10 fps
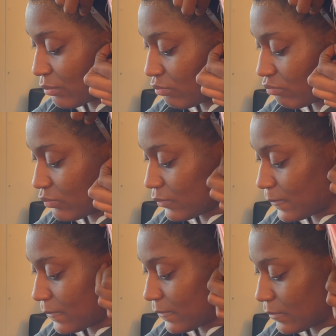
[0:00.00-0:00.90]
snap
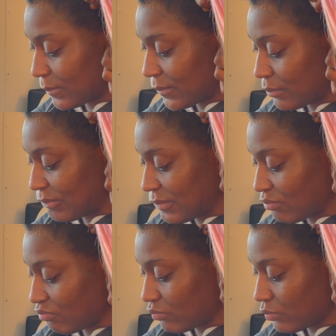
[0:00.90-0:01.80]
that junk off.
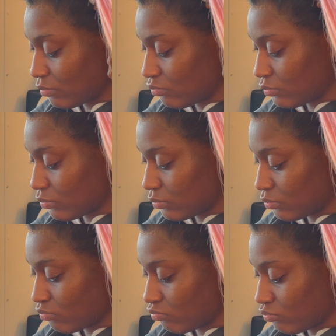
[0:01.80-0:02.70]
You don't need
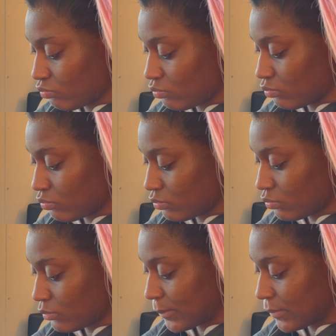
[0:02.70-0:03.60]
all that. You
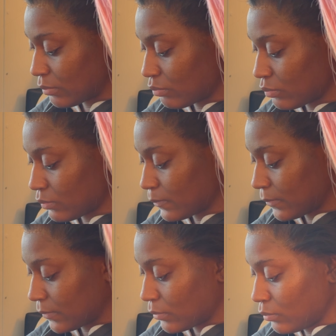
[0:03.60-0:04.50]
do not need all
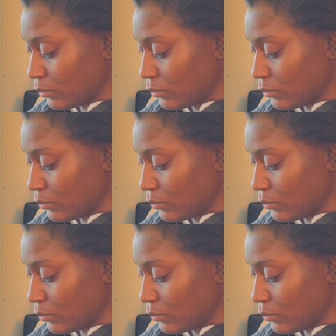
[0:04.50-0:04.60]
that.